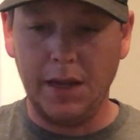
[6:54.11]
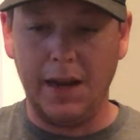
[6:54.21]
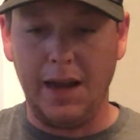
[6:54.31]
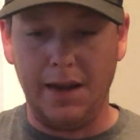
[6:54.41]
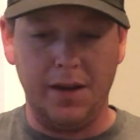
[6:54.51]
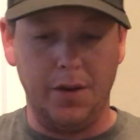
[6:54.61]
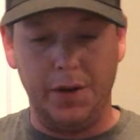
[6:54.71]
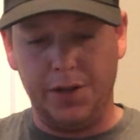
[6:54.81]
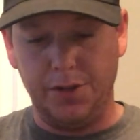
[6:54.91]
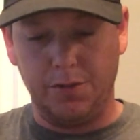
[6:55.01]
I had no
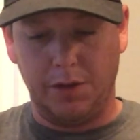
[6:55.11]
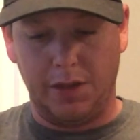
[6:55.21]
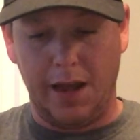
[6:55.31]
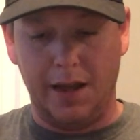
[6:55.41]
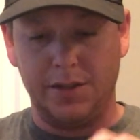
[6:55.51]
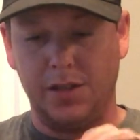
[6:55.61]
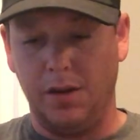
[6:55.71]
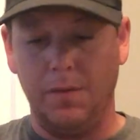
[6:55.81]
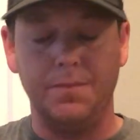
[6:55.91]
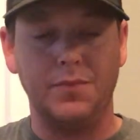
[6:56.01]
issues with that,
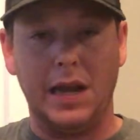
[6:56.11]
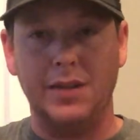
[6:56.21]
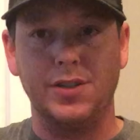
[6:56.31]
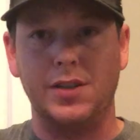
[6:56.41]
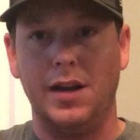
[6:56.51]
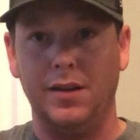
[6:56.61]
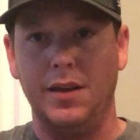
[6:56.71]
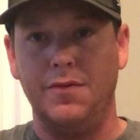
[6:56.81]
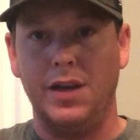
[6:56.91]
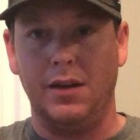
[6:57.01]
so I just kind of
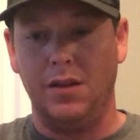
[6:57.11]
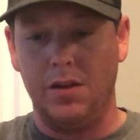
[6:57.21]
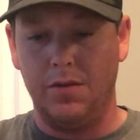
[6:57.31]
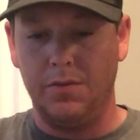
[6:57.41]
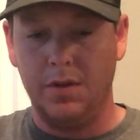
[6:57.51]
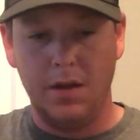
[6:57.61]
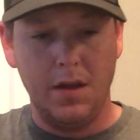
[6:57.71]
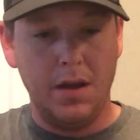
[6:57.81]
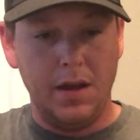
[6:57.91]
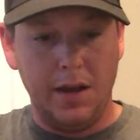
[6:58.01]
leave that alone,
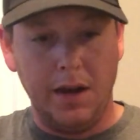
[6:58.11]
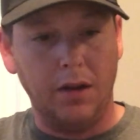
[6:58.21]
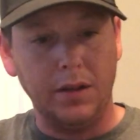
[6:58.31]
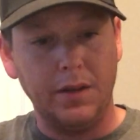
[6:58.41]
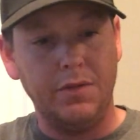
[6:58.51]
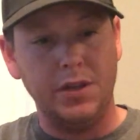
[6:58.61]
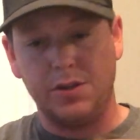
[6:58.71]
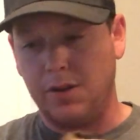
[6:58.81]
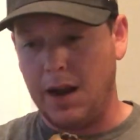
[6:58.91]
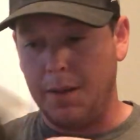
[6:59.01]
and I'll leave these
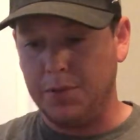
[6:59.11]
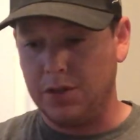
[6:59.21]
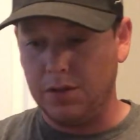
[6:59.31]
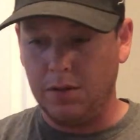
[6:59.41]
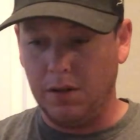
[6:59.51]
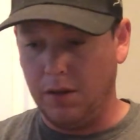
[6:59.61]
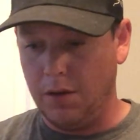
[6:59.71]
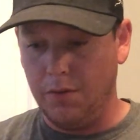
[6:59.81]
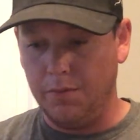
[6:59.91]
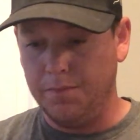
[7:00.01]
straps
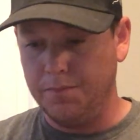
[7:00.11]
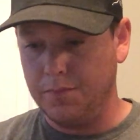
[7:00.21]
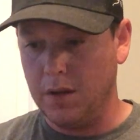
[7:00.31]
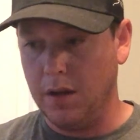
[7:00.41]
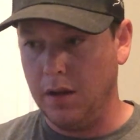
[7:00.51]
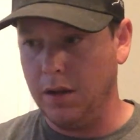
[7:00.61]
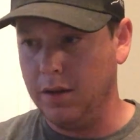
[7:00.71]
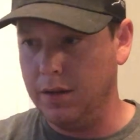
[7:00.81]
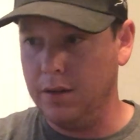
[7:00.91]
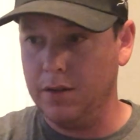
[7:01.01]
alone
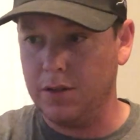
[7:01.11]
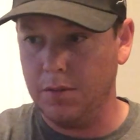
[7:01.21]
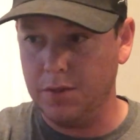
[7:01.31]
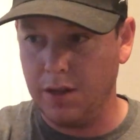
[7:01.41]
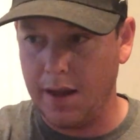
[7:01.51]
in terms of